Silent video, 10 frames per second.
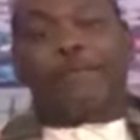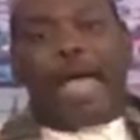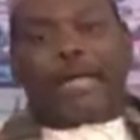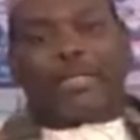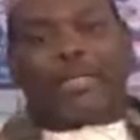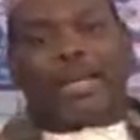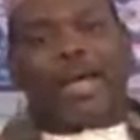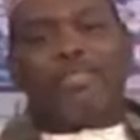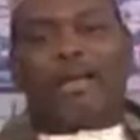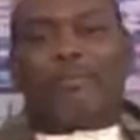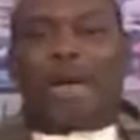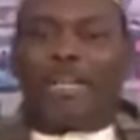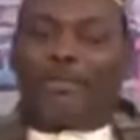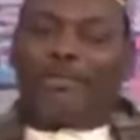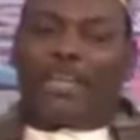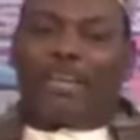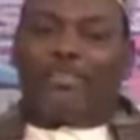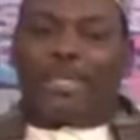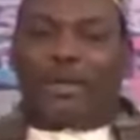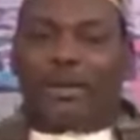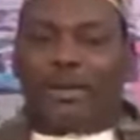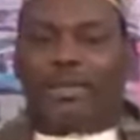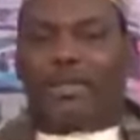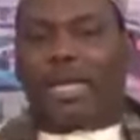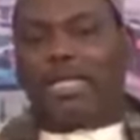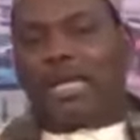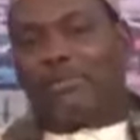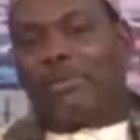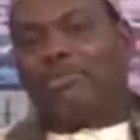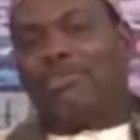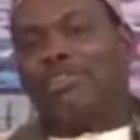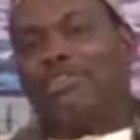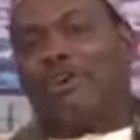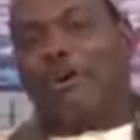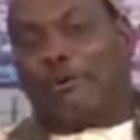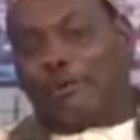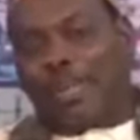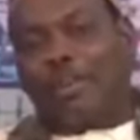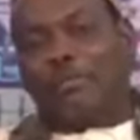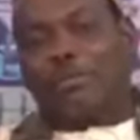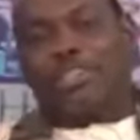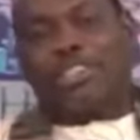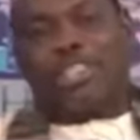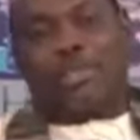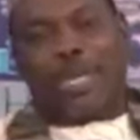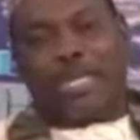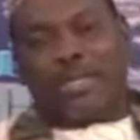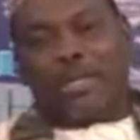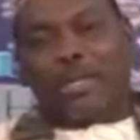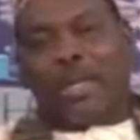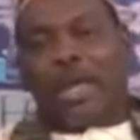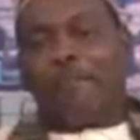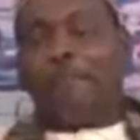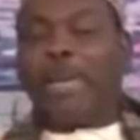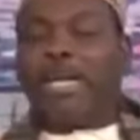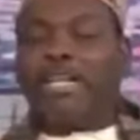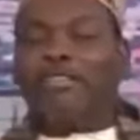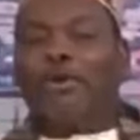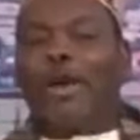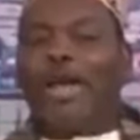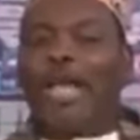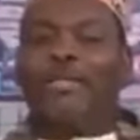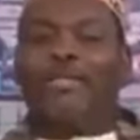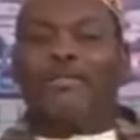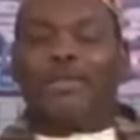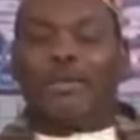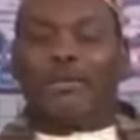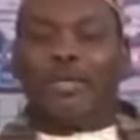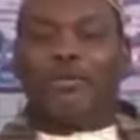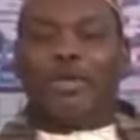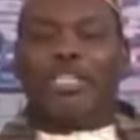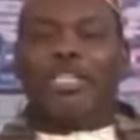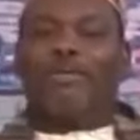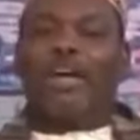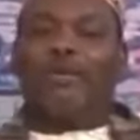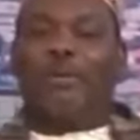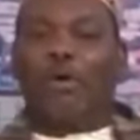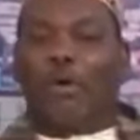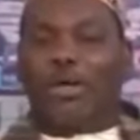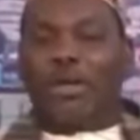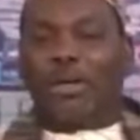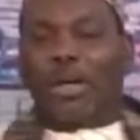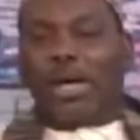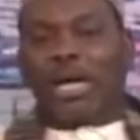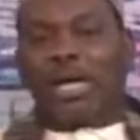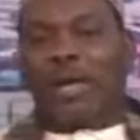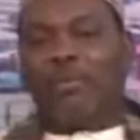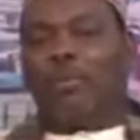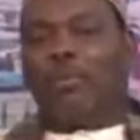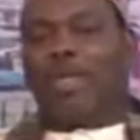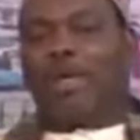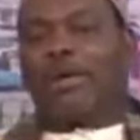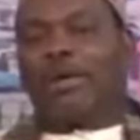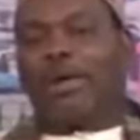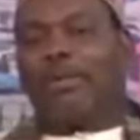In fact, other parts of the country that have been pushed off in opposition space have managed to organize themselves into a survival mode and come up with a